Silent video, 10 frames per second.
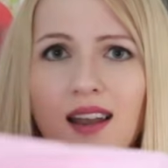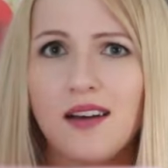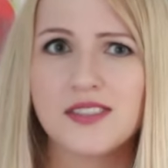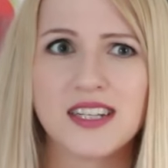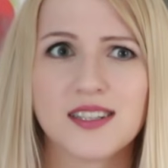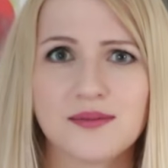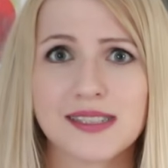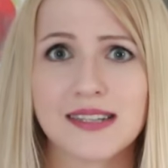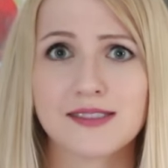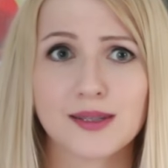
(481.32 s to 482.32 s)
I love turned up
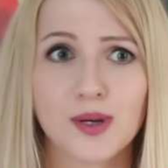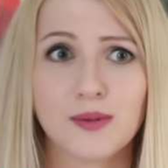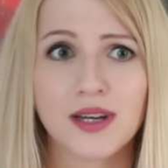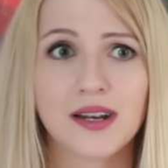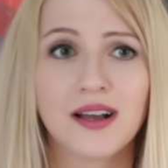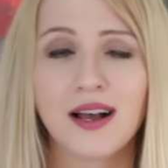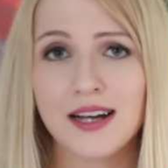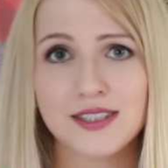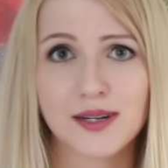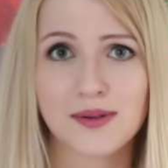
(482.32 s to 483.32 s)
sleeves at the moment.
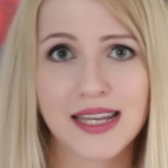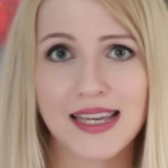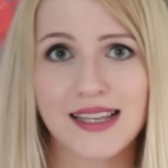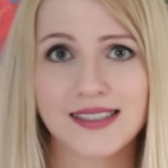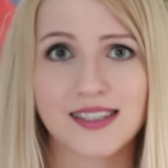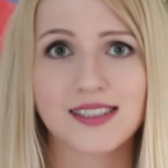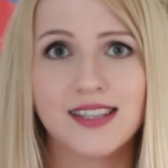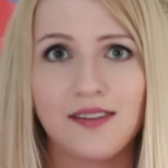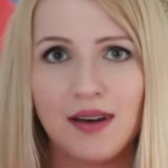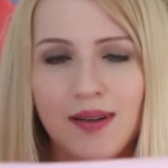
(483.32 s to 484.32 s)
I don't know what it is, I just
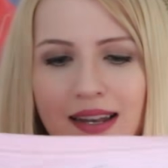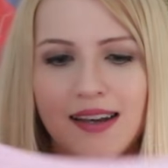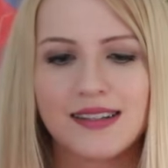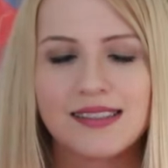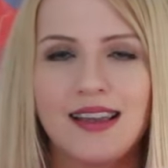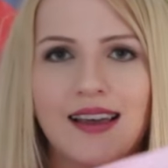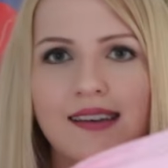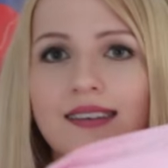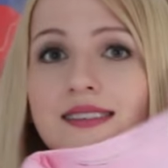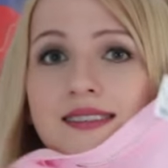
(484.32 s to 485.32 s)
love how it looks.
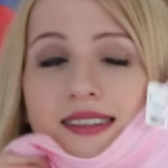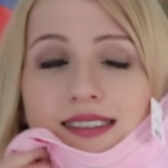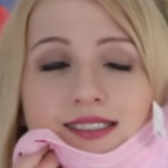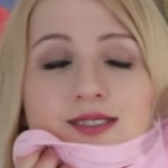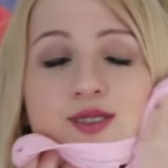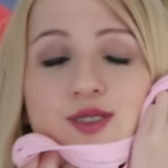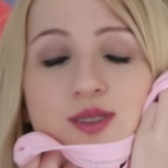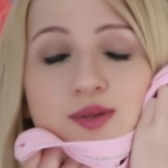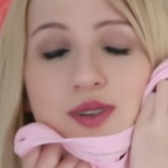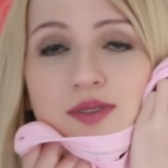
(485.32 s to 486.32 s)
And it's just
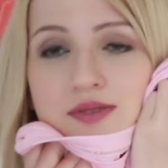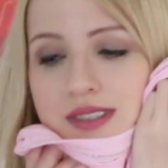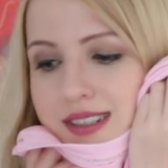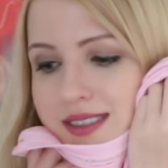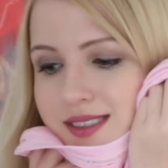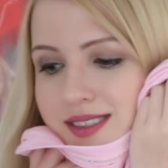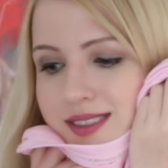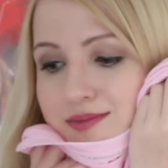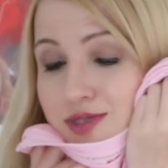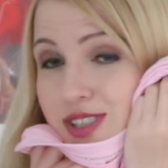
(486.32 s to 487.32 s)
so soft and
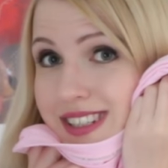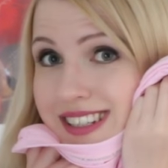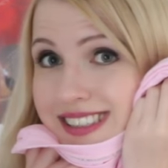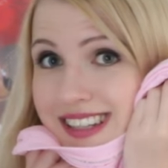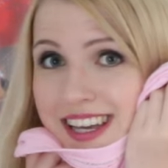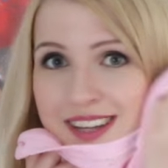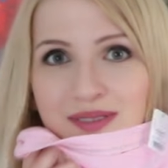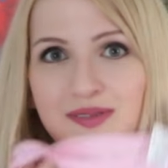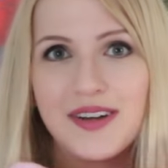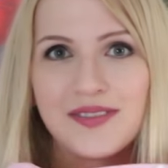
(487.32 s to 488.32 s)
I'm just excited
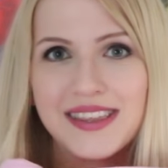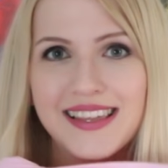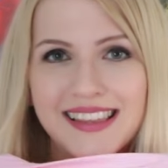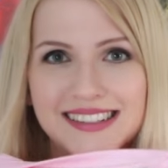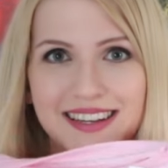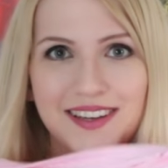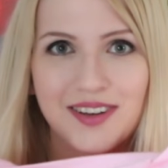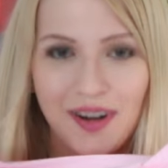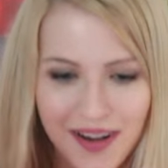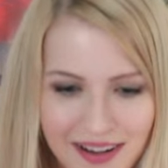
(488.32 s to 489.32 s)
with everything that I
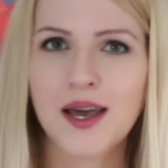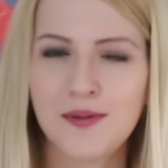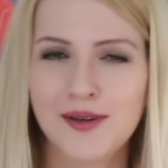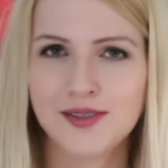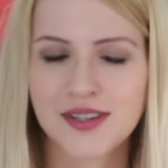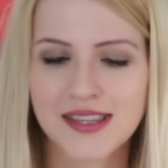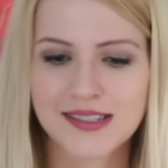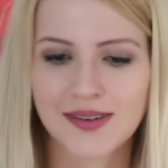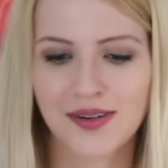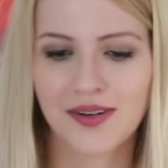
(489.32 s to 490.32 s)
got. I hope you enjoyed
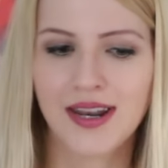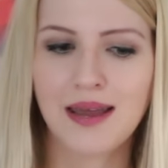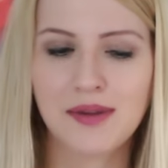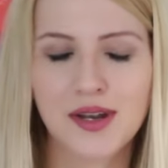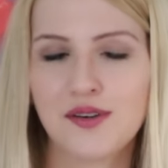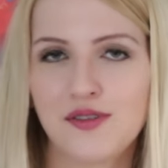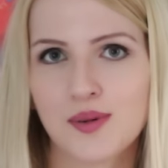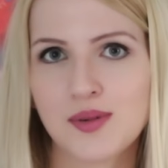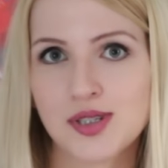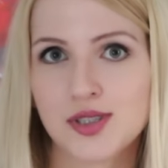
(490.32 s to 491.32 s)
this haul. Let me know if you
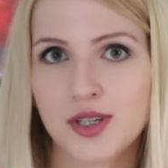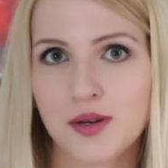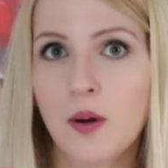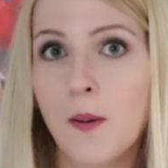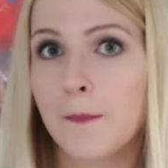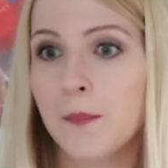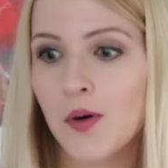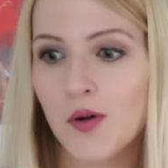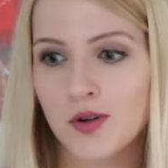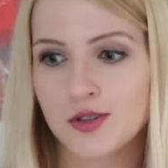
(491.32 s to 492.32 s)
want me to do
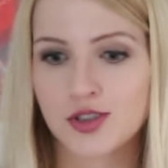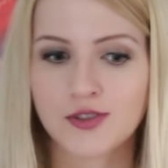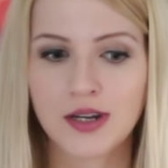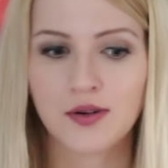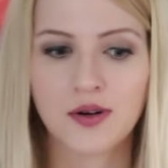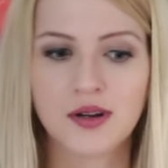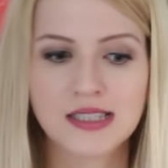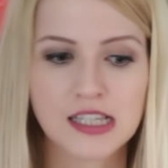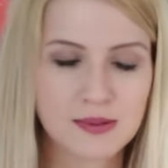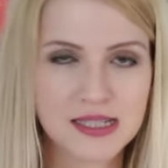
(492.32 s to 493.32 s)
more lingerie hauls,
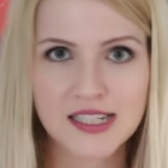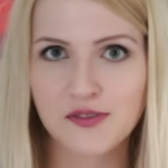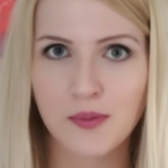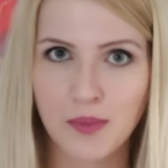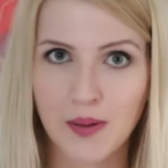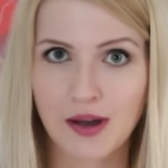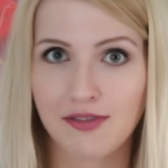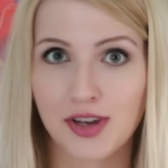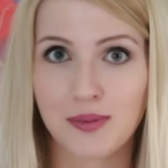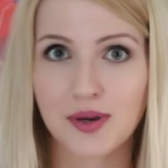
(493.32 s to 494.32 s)
especially from Boux
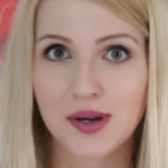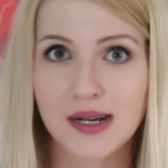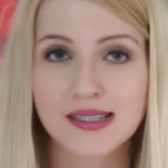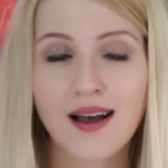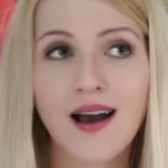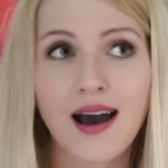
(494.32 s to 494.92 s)
Avenue, because